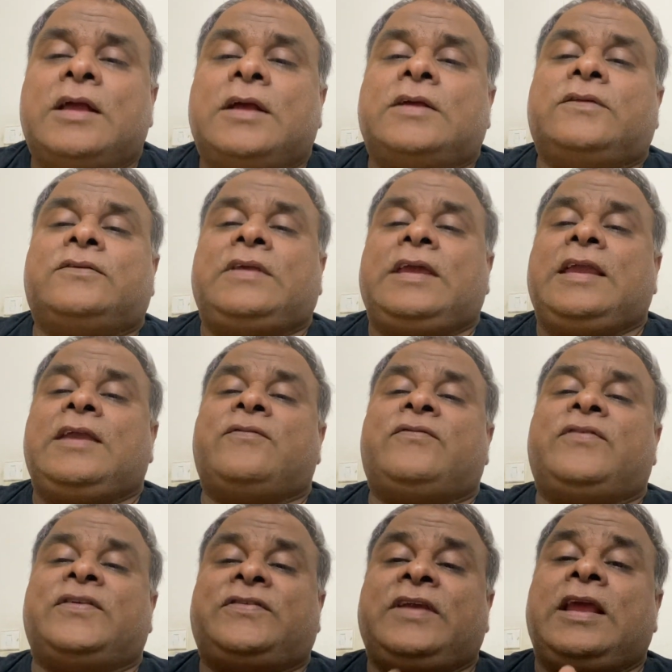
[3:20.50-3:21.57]
See,
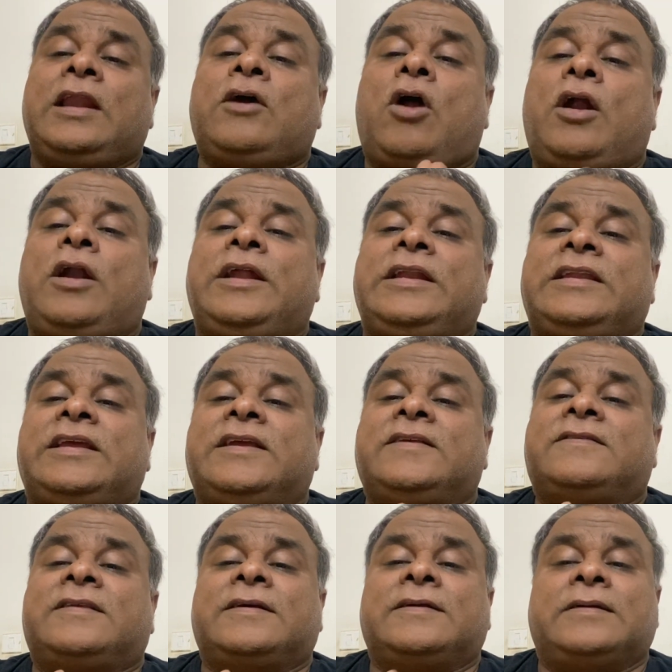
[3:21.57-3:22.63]
physical
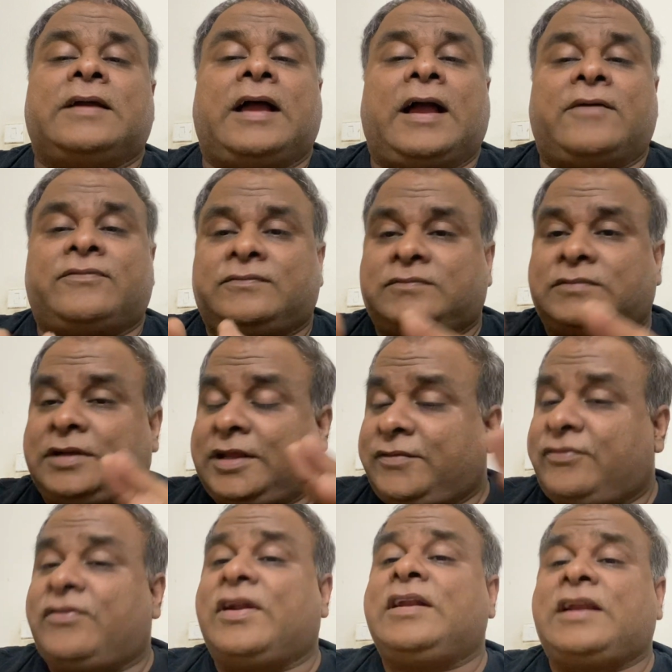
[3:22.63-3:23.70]
quantities have
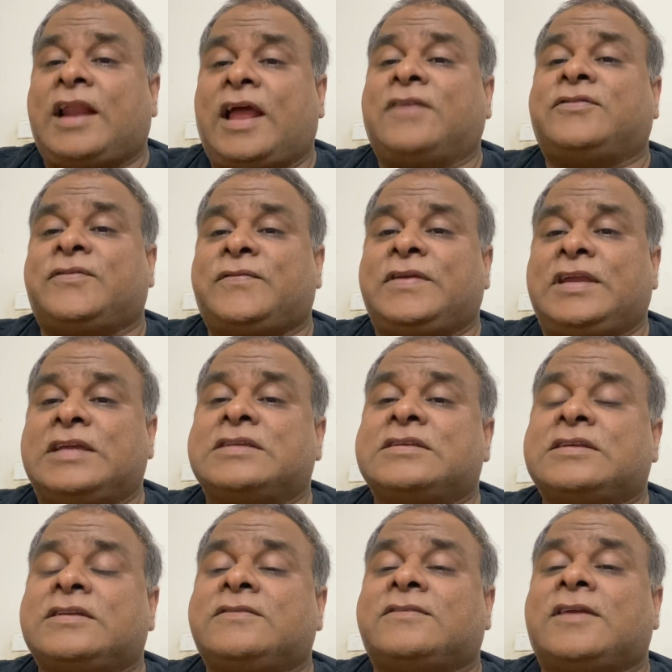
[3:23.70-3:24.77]
different
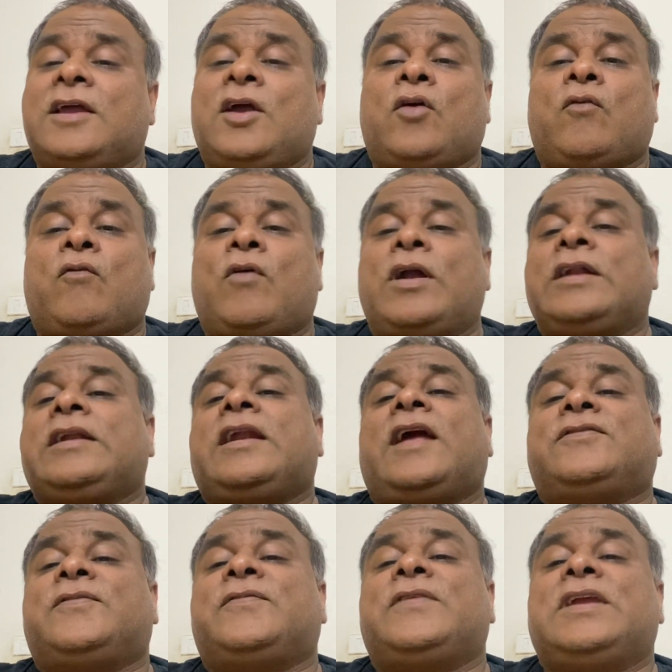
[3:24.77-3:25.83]
classifications. One
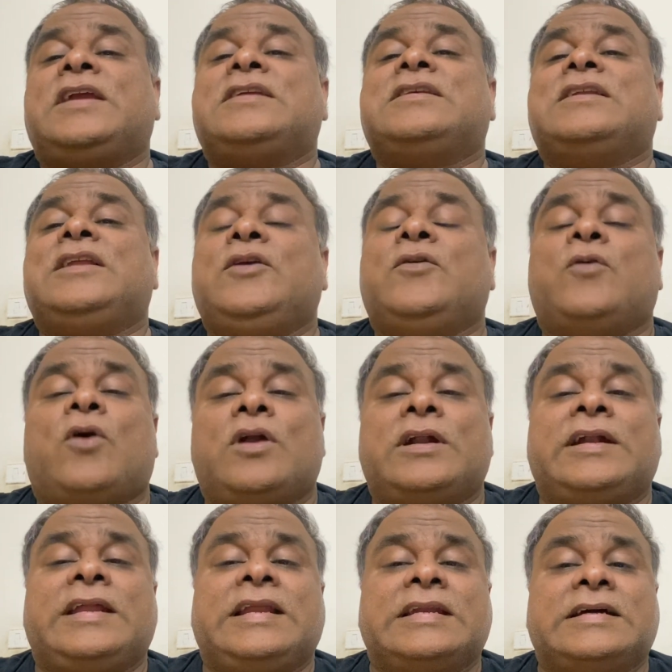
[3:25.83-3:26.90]
classification you
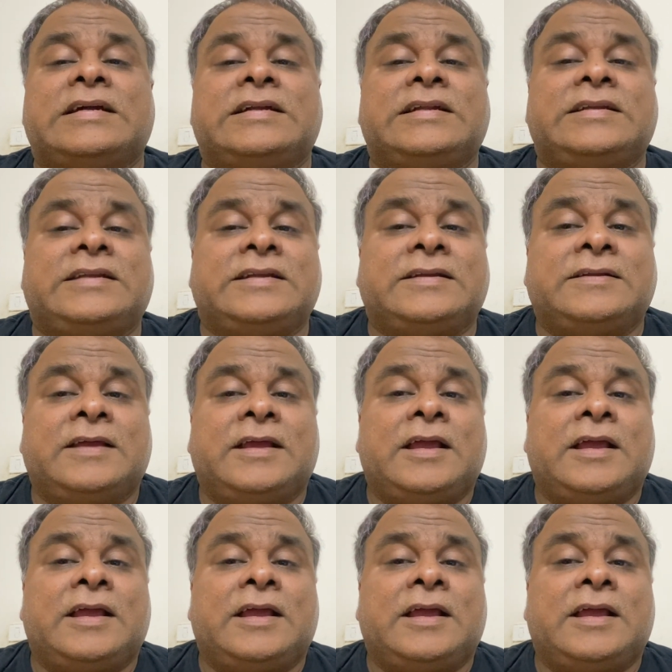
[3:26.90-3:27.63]
already learned it in,